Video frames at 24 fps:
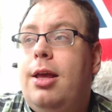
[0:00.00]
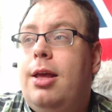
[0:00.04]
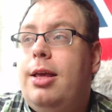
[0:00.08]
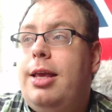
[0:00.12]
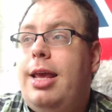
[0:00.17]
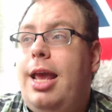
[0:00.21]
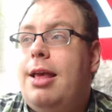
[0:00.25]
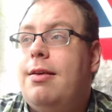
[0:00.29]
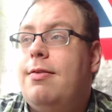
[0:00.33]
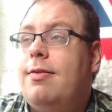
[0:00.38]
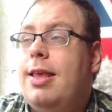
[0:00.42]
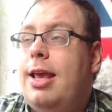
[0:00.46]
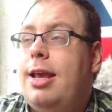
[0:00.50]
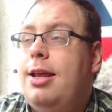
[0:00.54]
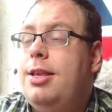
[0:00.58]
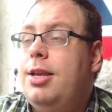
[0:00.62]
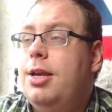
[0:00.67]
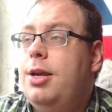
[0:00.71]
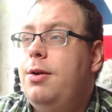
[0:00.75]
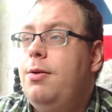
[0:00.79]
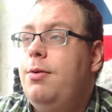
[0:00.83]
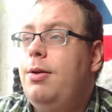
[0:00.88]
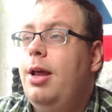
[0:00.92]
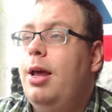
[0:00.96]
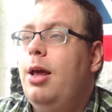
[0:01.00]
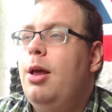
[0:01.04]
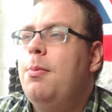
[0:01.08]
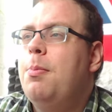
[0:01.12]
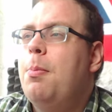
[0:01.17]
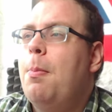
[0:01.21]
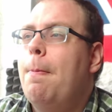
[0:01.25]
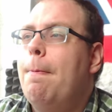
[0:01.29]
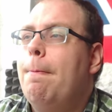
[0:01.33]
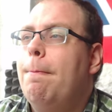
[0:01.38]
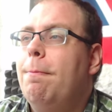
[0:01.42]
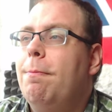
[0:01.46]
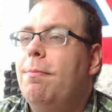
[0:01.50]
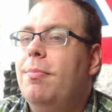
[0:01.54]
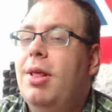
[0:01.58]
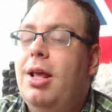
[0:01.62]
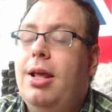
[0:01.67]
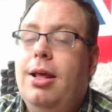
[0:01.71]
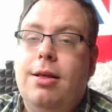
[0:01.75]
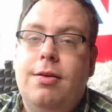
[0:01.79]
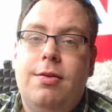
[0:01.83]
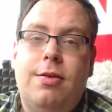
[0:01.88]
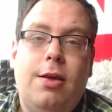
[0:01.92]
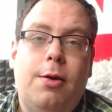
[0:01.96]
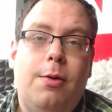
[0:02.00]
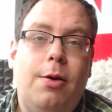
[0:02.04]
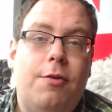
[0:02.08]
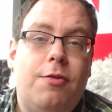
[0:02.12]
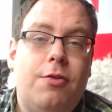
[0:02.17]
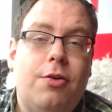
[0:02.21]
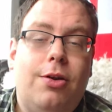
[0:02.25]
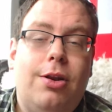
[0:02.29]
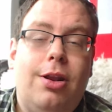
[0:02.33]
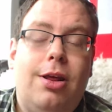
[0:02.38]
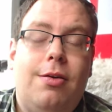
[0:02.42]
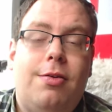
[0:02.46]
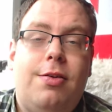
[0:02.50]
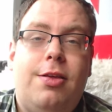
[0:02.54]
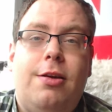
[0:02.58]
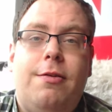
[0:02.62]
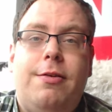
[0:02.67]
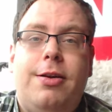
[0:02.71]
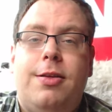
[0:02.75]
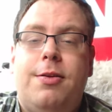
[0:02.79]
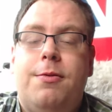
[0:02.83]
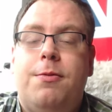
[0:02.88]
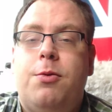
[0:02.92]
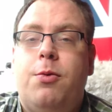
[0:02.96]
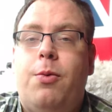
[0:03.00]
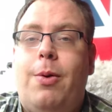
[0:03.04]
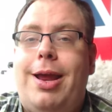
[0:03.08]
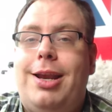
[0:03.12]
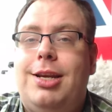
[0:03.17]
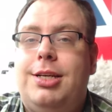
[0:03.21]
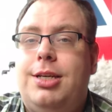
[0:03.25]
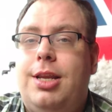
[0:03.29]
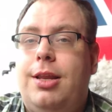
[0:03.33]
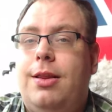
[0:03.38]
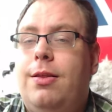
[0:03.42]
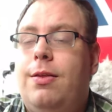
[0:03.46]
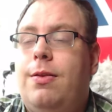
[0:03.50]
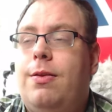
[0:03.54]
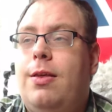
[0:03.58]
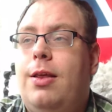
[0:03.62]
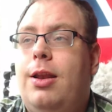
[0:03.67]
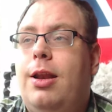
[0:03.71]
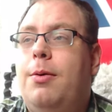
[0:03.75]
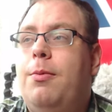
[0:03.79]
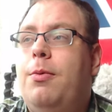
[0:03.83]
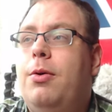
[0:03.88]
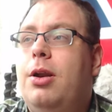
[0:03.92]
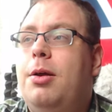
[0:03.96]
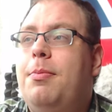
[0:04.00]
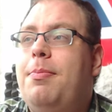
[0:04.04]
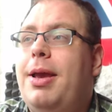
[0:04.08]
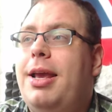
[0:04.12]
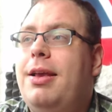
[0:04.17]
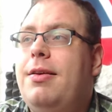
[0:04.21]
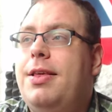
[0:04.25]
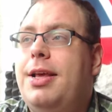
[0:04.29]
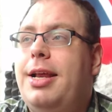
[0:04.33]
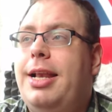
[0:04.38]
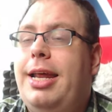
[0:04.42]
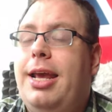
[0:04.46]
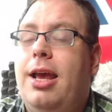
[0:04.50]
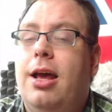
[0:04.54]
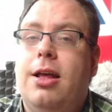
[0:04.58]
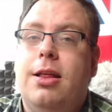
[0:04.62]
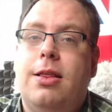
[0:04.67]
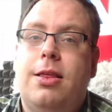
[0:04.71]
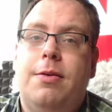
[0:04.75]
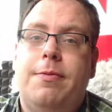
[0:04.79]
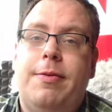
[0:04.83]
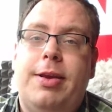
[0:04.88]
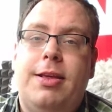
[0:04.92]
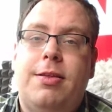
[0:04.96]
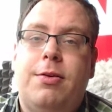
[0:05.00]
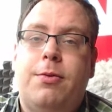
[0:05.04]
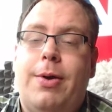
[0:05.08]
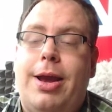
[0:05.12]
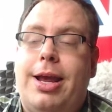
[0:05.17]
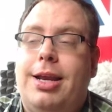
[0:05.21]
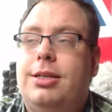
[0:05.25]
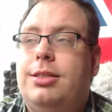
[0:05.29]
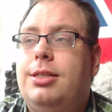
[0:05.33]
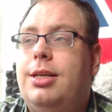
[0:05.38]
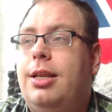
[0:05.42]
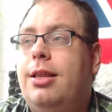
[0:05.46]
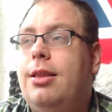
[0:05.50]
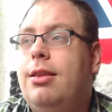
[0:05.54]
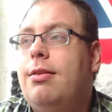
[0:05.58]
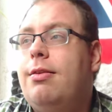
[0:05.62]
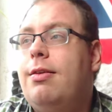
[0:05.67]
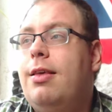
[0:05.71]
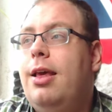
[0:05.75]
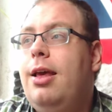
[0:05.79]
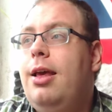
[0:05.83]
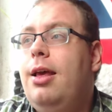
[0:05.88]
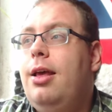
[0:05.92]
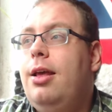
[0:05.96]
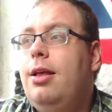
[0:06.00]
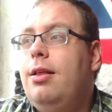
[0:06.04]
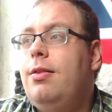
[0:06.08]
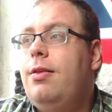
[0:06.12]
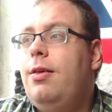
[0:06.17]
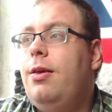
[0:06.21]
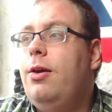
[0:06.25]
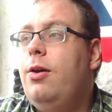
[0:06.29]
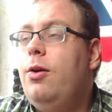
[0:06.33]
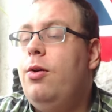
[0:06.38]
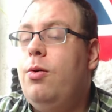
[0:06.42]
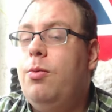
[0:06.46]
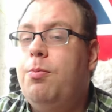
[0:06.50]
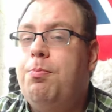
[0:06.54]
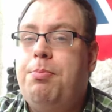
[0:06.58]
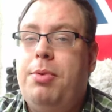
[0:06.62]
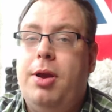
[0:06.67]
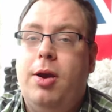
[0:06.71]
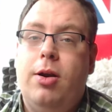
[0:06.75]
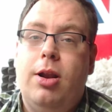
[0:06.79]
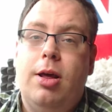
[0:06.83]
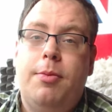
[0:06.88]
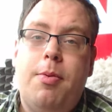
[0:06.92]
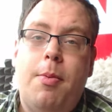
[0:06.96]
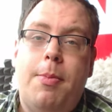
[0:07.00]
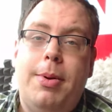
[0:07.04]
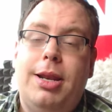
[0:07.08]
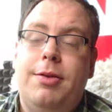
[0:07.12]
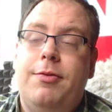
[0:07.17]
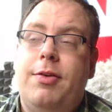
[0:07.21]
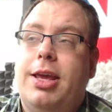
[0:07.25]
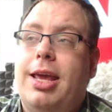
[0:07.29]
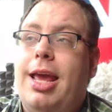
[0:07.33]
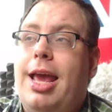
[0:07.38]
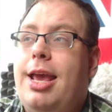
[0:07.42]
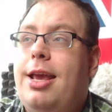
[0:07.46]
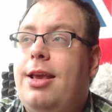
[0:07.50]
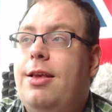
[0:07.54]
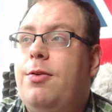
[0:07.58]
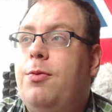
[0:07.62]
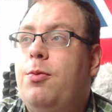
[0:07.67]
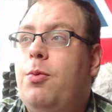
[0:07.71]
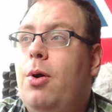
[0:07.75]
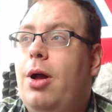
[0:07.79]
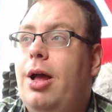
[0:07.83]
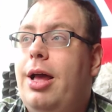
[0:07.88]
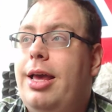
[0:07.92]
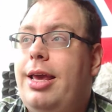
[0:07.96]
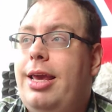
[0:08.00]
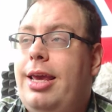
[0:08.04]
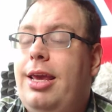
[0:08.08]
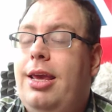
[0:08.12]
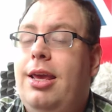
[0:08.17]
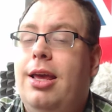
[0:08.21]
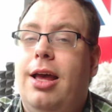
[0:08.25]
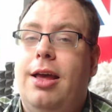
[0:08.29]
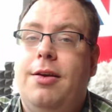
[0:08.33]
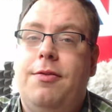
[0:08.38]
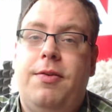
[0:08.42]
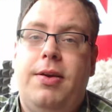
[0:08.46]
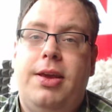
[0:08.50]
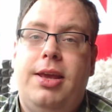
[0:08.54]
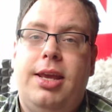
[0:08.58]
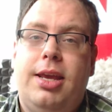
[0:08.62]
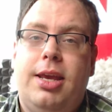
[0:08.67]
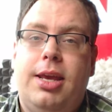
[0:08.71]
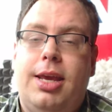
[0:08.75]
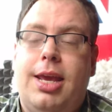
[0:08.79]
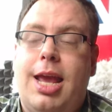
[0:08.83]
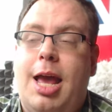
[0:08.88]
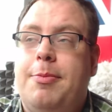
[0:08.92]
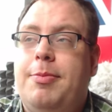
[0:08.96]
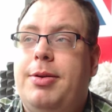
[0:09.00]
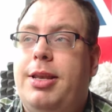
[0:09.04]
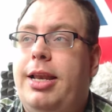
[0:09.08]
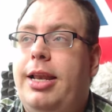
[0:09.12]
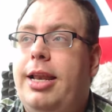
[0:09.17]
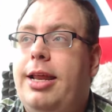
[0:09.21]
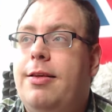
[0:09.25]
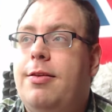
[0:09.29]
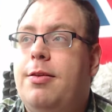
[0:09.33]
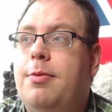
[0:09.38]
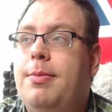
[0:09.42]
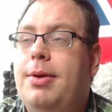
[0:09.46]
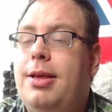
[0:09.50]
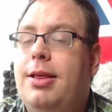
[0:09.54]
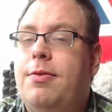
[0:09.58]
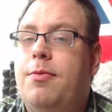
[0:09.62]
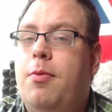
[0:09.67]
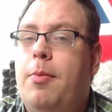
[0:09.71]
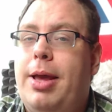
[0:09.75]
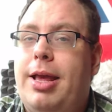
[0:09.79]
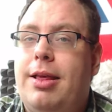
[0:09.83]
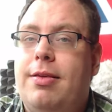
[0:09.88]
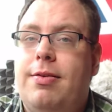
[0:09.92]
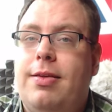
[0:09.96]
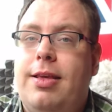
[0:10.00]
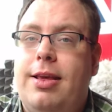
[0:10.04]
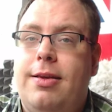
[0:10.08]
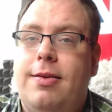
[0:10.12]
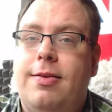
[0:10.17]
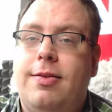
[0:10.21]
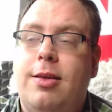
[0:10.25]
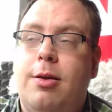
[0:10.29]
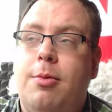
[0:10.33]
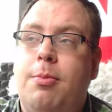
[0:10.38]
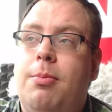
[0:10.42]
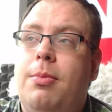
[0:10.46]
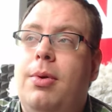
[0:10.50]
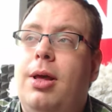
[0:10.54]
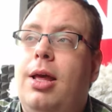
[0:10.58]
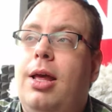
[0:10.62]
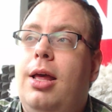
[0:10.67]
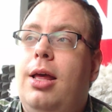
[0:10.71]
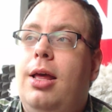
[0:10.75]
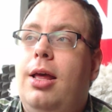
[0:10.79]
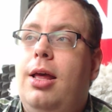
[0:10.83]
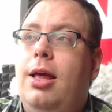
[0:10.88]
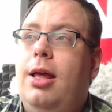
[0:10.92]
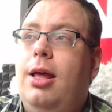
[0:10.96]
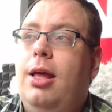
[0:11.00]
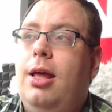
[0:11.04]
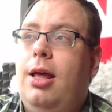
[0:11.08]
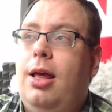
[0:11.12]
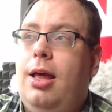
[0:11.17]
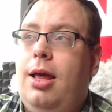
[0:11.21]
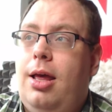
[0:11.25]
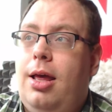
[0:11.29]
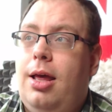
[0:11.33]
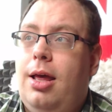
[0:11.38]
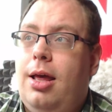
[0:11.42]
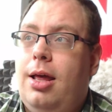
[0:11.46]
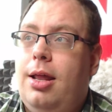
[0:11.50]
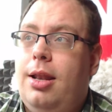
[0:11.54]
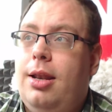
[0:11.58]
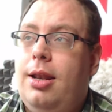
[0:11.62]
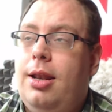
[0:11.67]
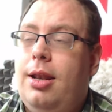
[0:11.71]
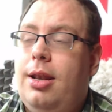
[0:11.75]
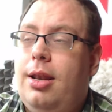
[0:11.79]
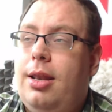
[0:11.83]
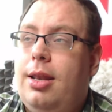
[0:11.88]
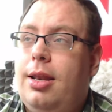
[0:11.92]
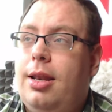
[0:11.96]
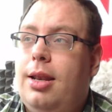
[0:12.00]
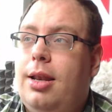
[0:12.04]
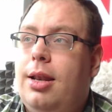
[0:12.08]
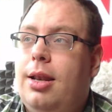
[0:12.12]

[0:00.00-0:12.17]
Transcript: yeah, stay tuned. So I've got a series of questions, and I want to basically answer these questions to build up a bit of a case why I think capitalism is the best system. And